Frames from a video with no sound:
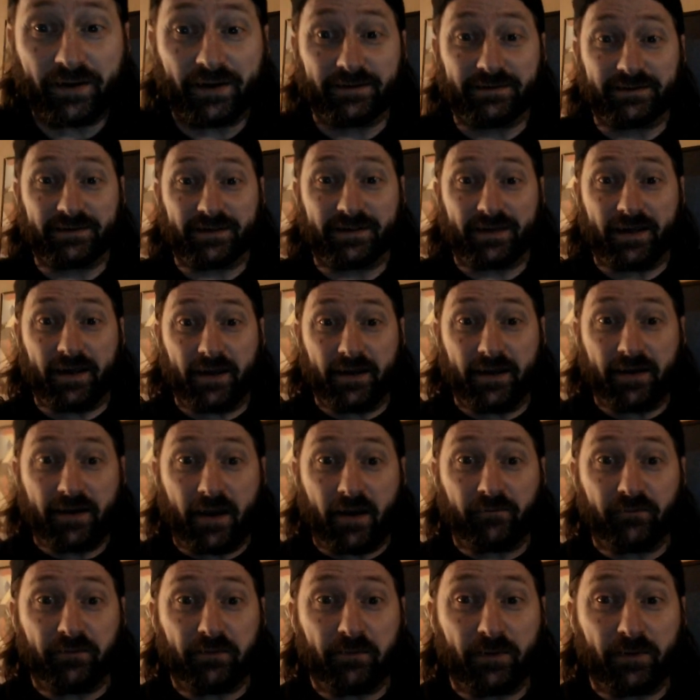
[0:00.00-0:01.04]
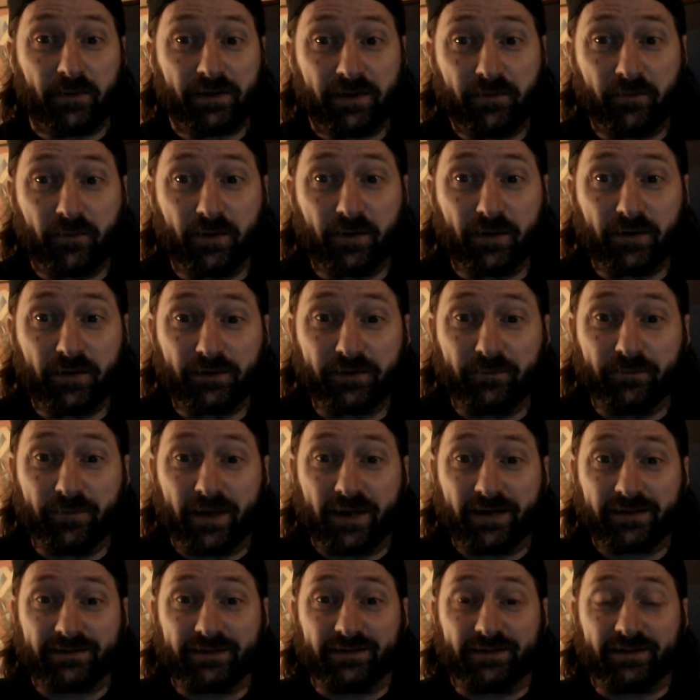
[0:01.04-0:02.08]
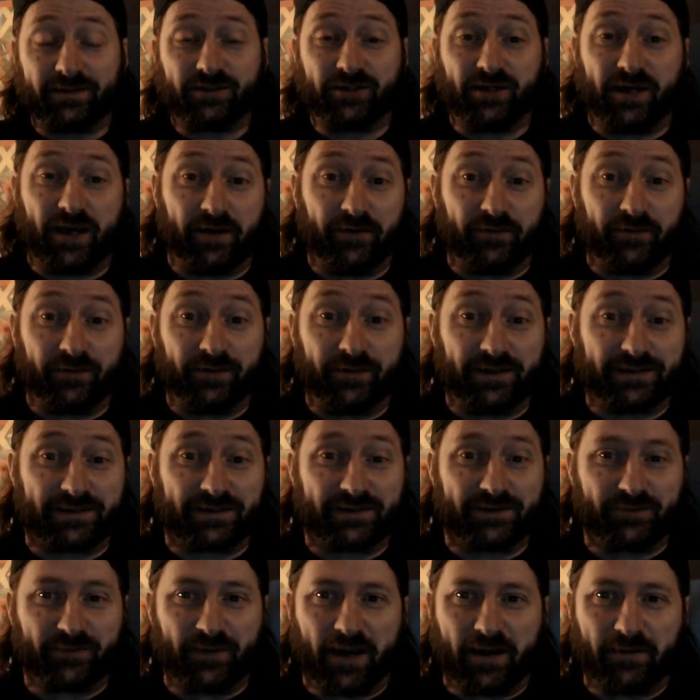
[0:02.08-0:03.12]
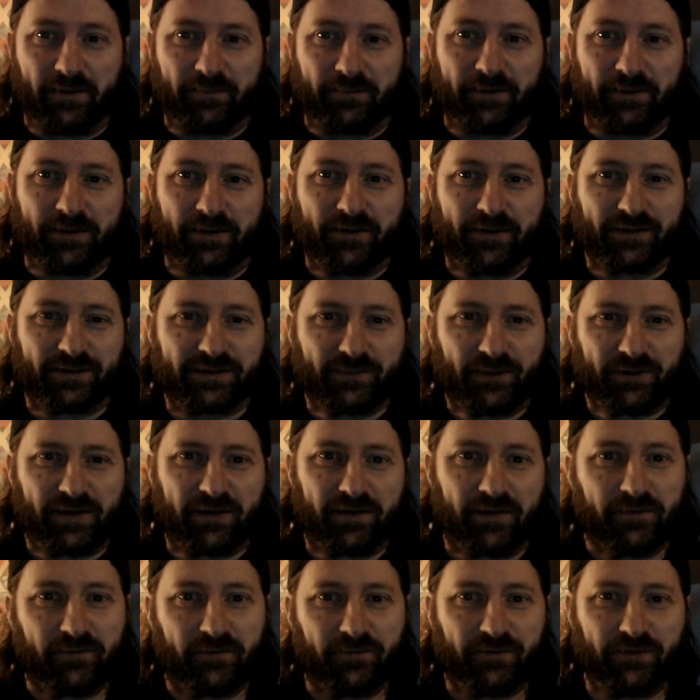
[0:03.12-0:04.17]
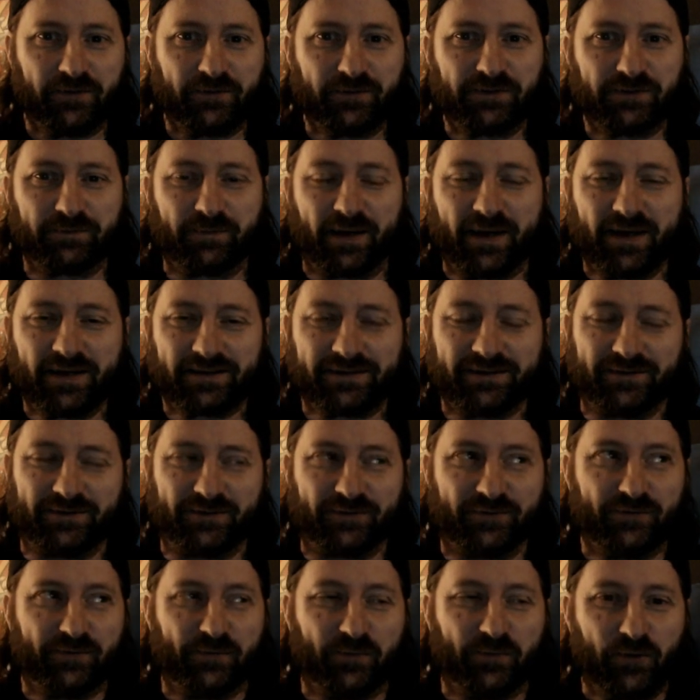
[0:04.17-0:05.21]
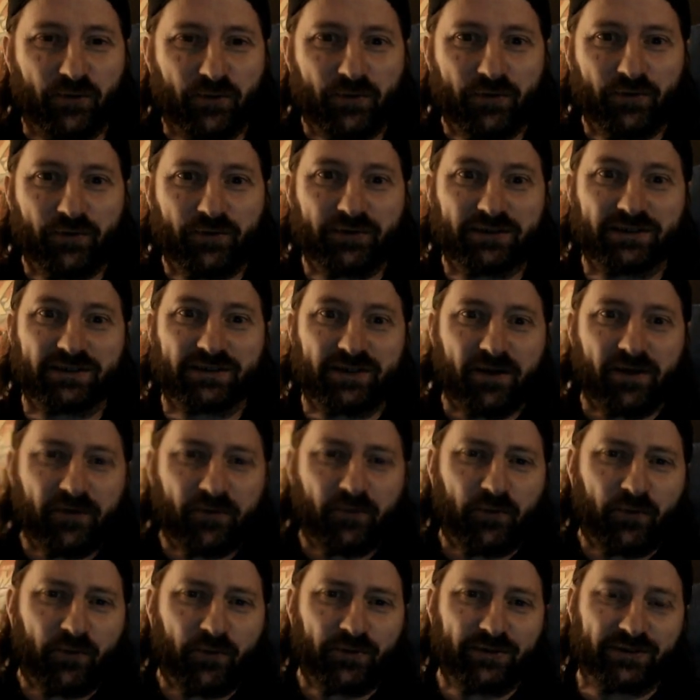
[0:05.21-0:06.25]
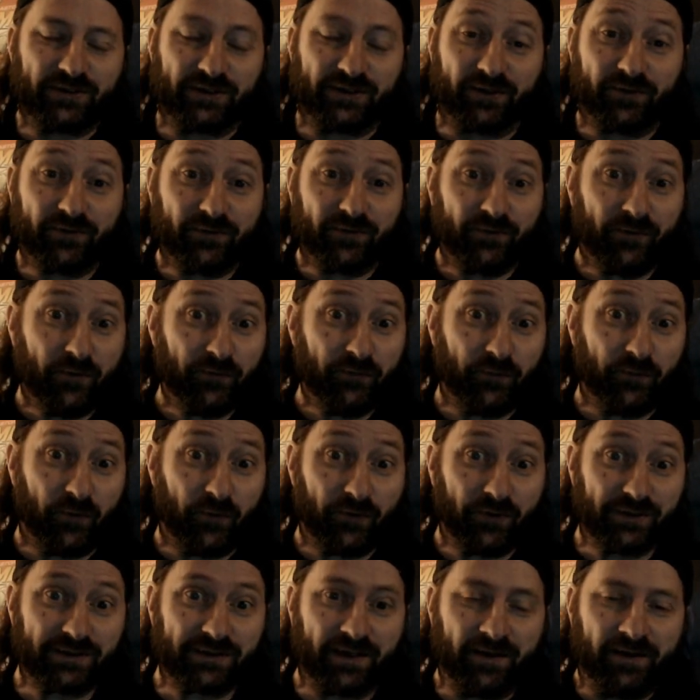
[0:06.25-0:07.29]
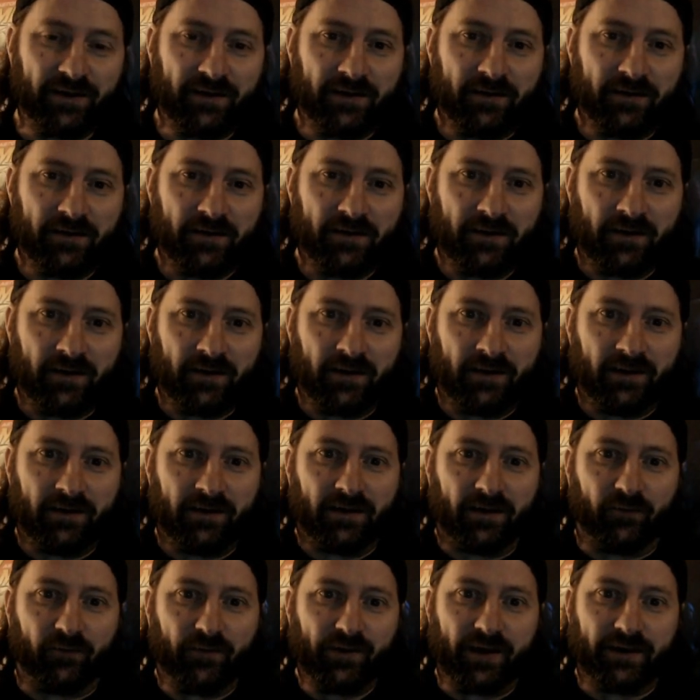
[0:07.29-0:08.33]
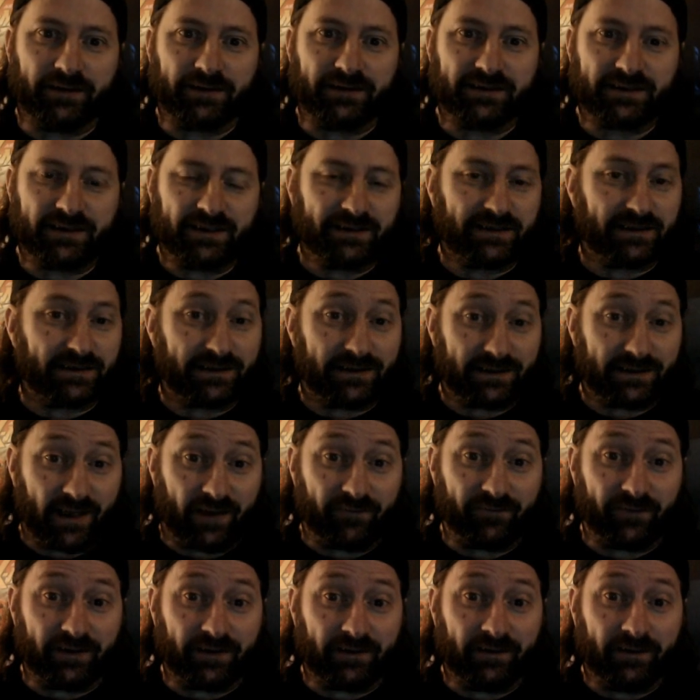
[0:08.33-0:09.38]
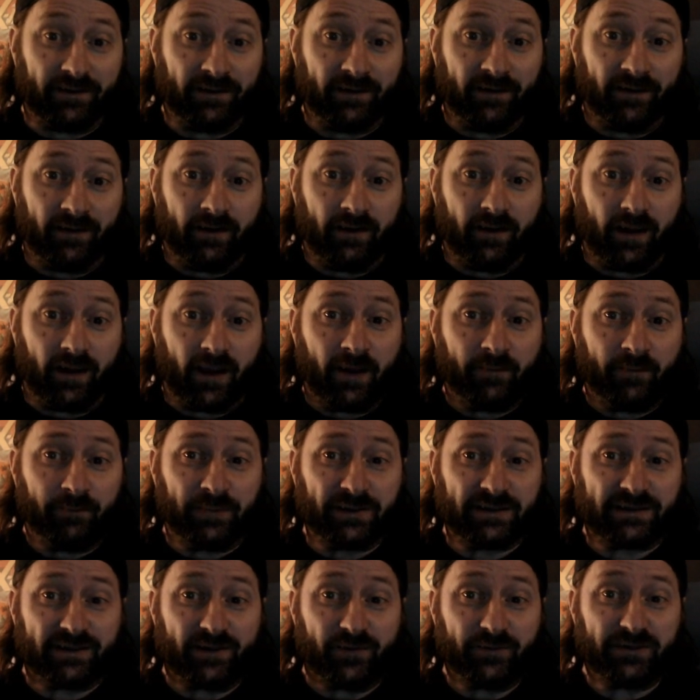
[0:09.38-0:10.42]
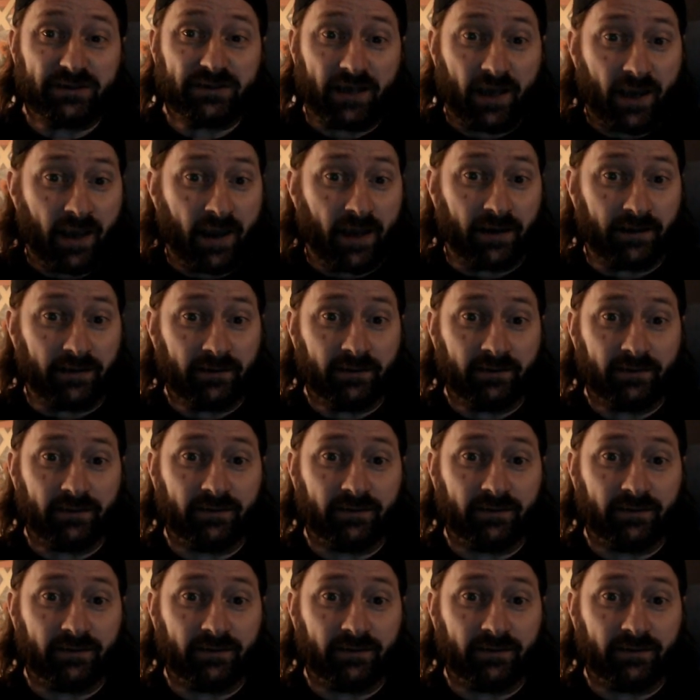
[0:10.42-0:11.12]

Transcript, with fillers: Hey everybody, welcome back to the channel. This is Rob here at Smirking Gun Reviews, back to do more Star Wars The Clone Wars. And we're on Season 7, Episode 10,